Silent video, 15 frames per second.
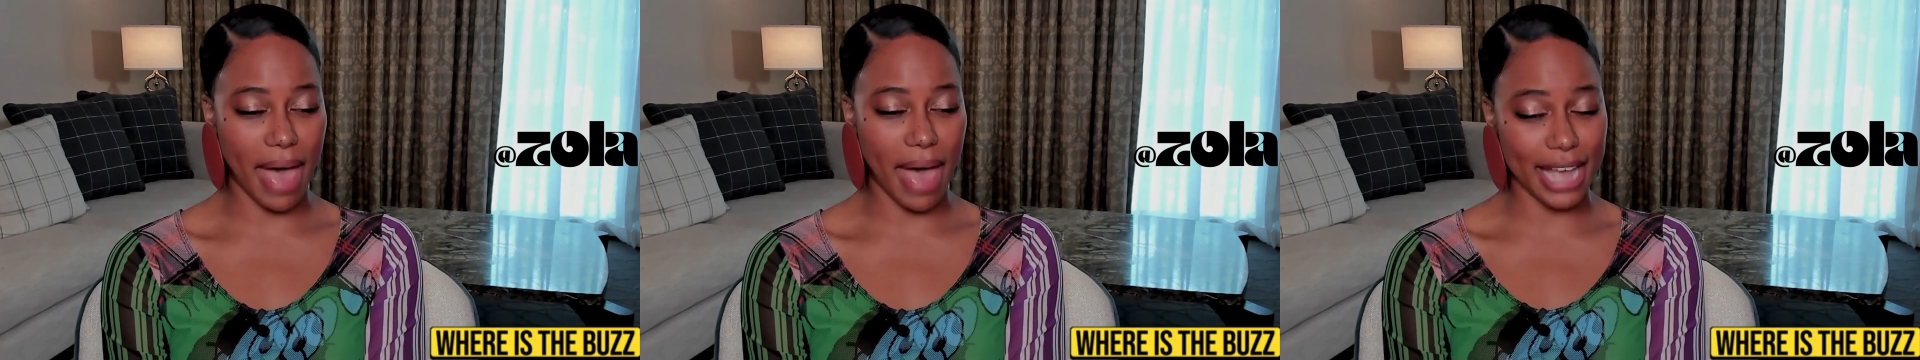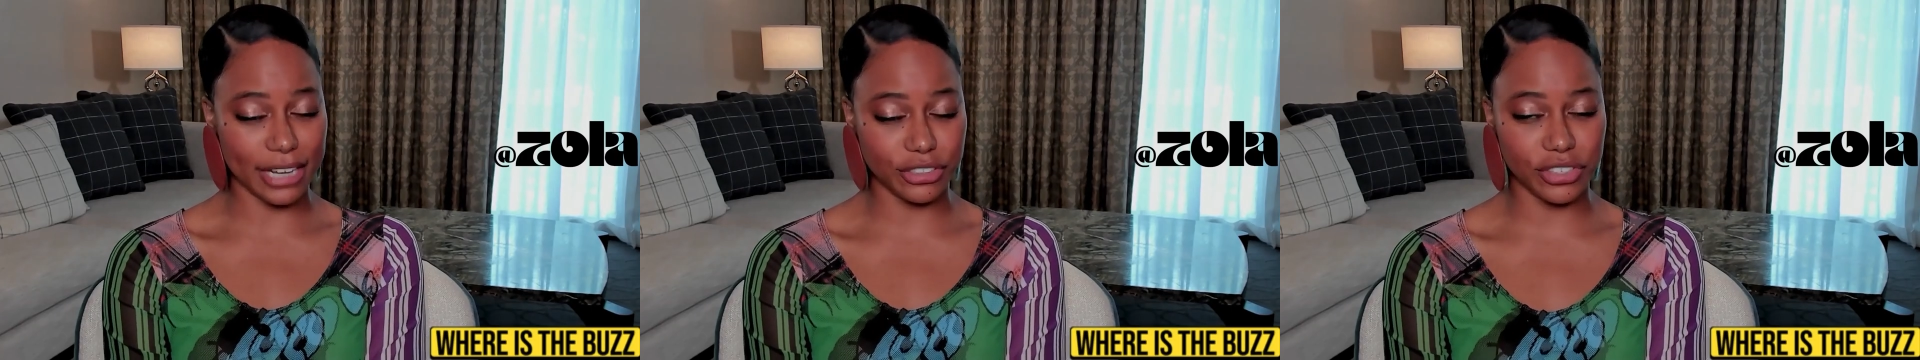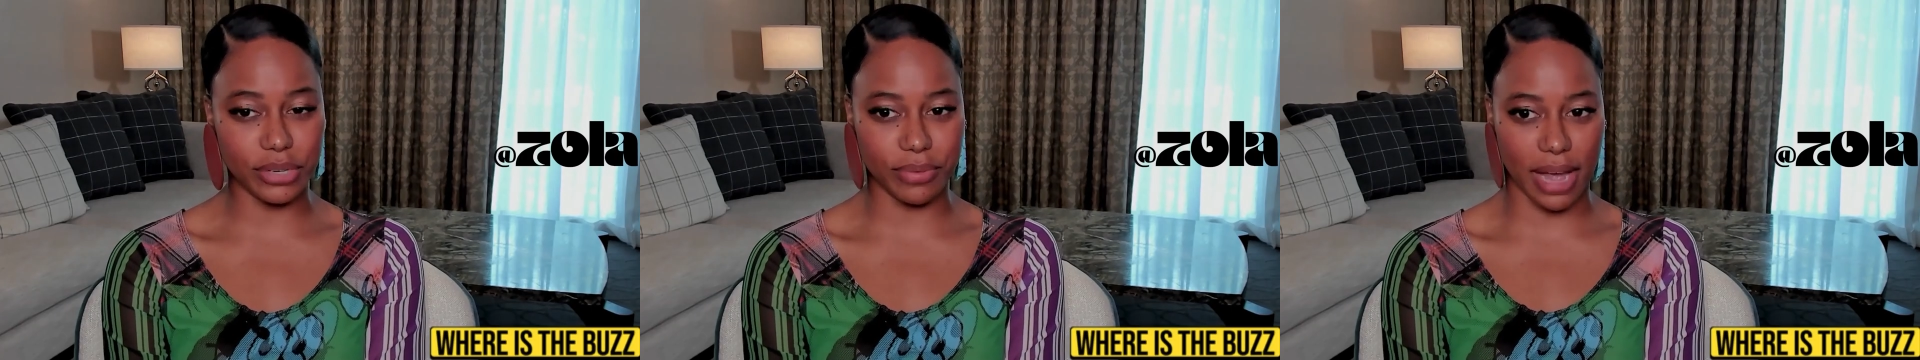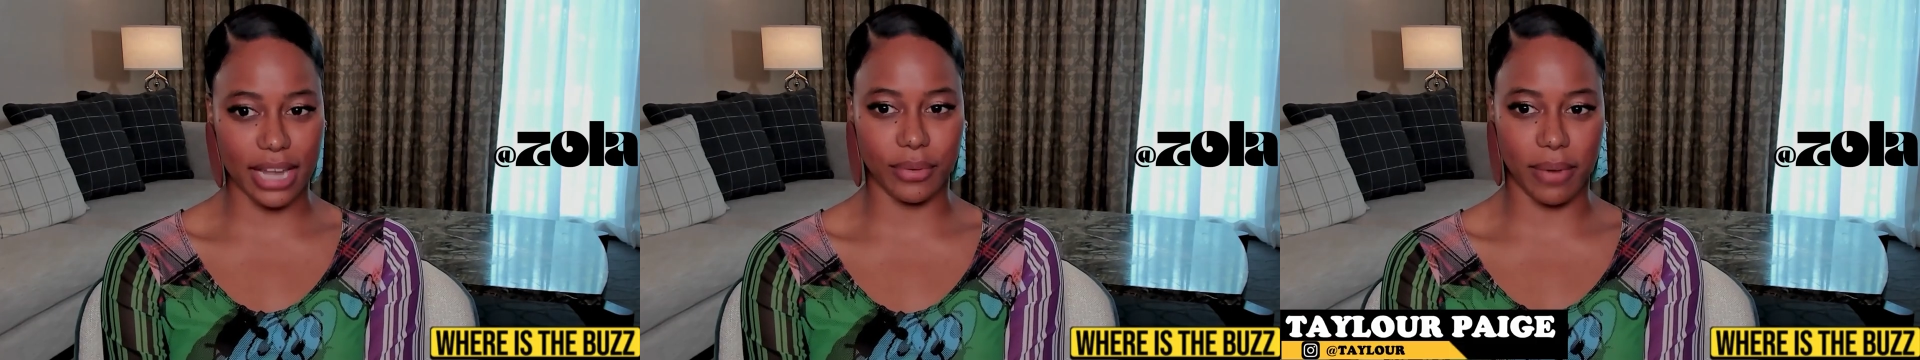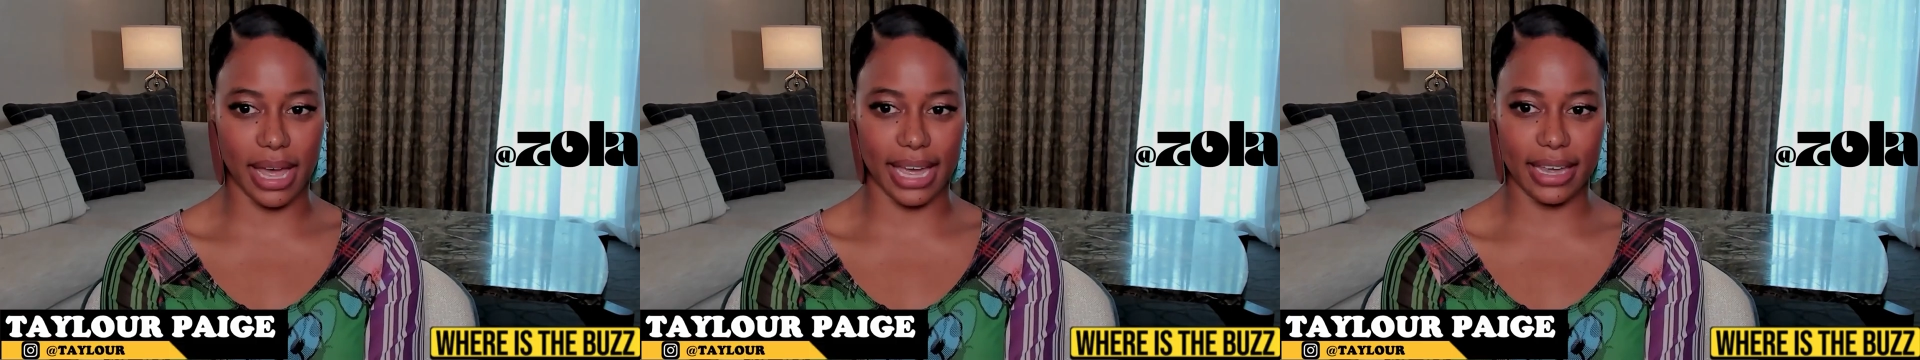actually, right
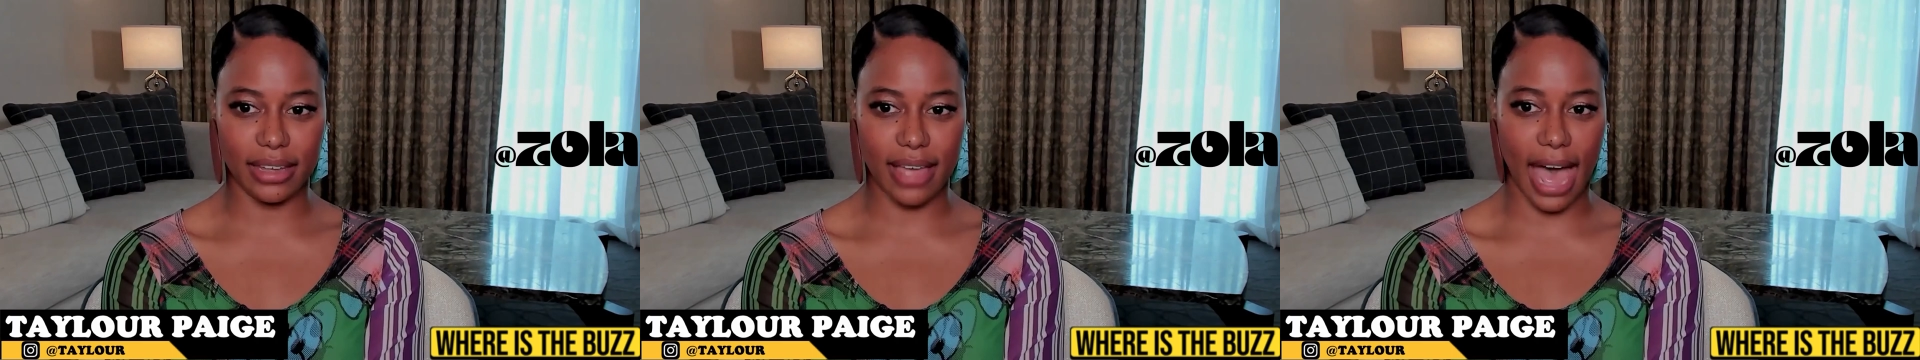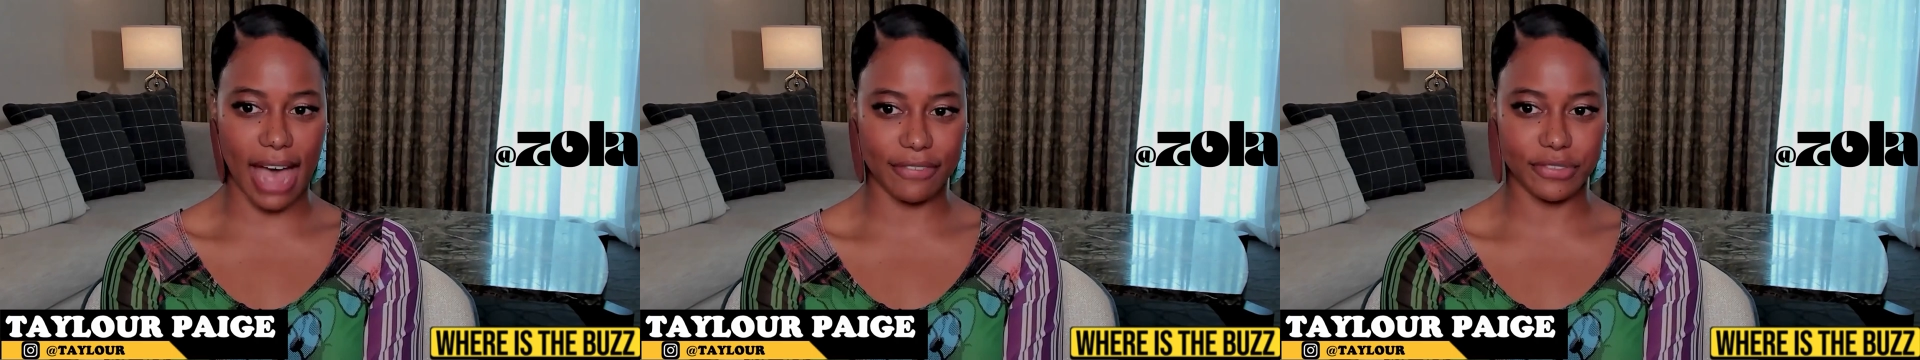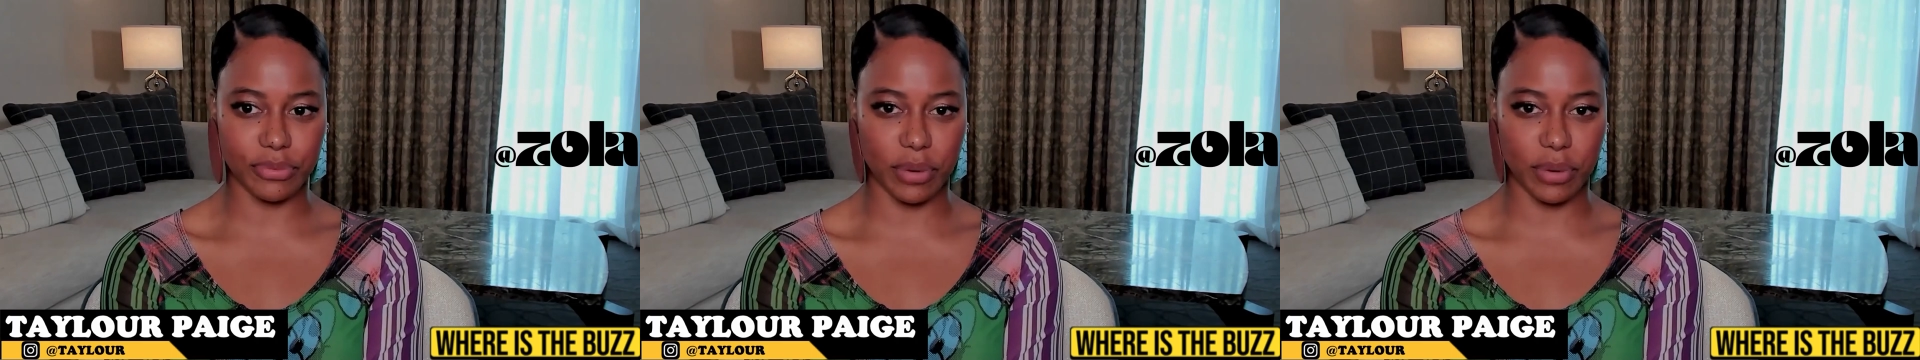away after